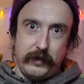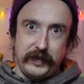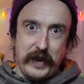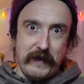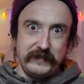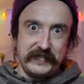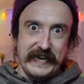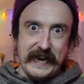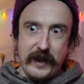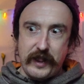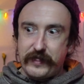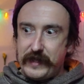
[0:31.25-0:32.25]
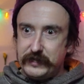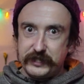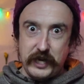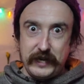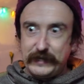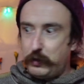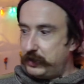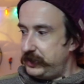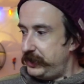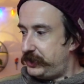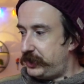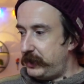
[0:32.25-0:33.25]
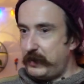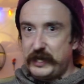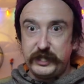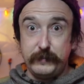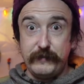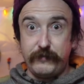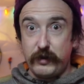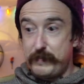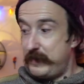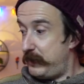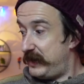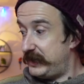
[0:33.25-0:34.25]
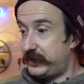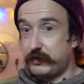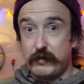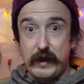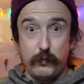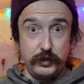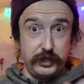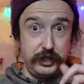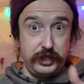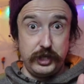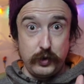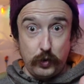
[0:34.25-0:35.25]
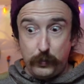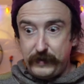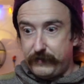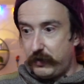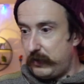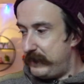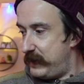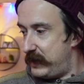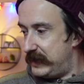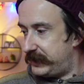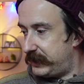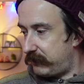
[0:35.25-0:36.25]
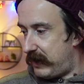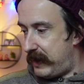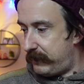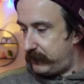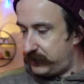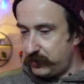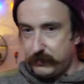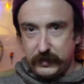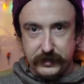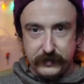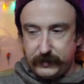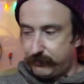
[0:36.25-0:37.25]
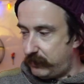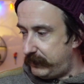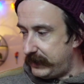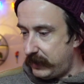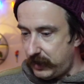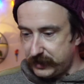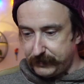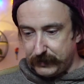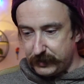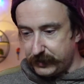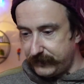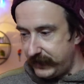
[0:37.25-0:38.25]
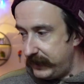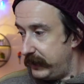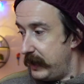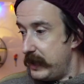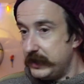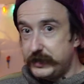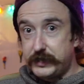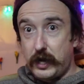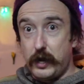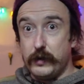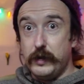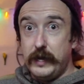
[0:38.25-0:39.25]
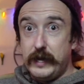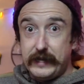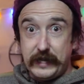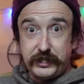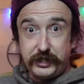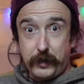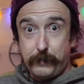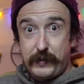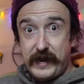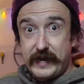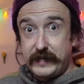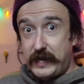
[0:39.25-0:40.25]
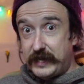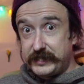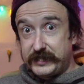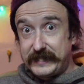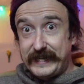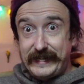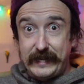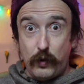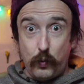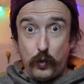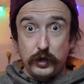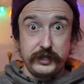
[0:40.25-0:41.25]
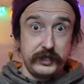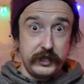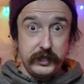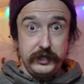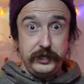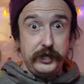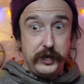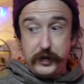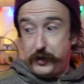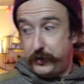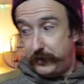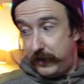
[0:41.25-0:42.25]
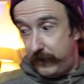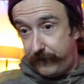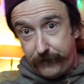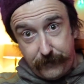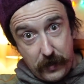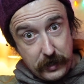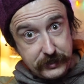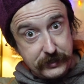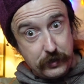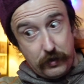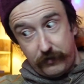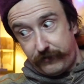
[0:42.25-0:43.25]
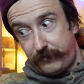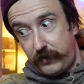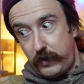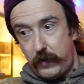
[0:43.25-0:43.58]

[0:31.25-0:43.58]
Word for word: you haven't seen anything. Certainly not on YouTube, unless you've been following me on Instagram, which you should all be following me on Instagram. I'm sure most of you probably are, to be honest with you. So, let's jump in and see what's new. First off,